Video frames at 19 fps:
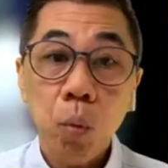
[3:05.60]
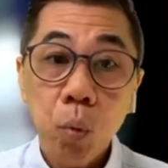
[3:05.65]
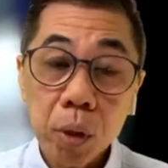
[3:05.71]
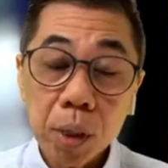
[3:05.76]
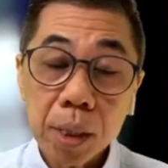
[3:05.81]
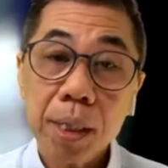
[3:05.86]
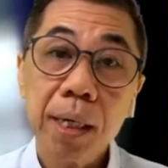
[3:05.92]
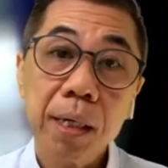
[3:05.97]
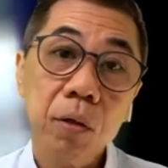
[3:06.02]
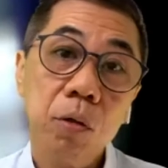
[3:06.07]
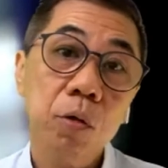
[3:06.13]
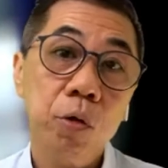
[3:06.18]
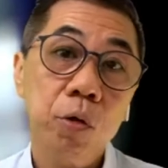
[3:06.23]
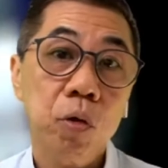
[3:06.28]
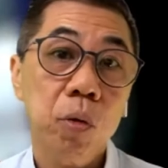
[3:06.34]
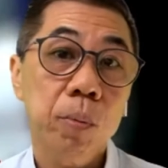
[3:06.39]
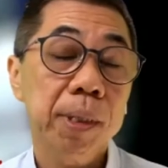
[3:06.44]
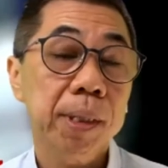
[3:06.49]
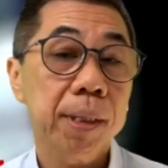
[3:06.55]
We can
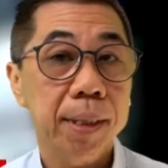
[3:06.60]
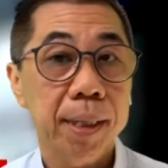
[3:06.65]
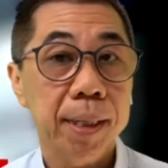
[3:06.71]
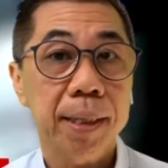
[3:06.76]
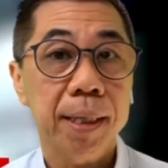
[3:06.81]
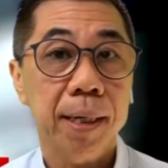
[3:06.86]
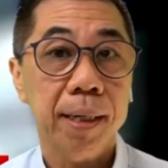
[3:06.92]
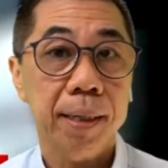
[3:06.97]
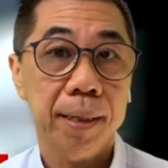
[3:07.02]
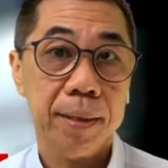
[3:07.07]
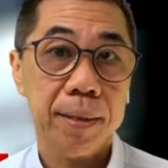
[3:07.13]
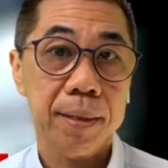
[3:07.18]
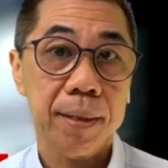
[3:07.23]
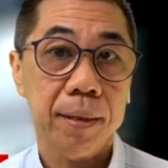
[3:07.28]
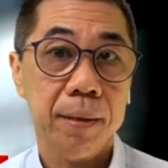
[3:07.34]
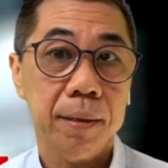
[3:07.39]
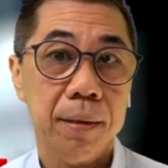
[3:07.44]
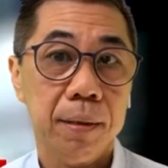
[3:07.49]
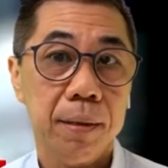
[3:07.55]
also make data
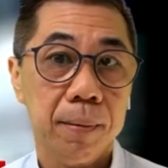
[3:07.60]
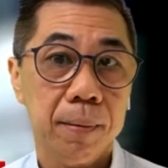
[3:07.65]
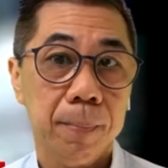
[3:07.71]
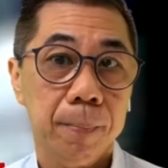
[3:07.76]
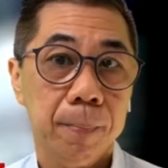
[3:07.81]
exciting.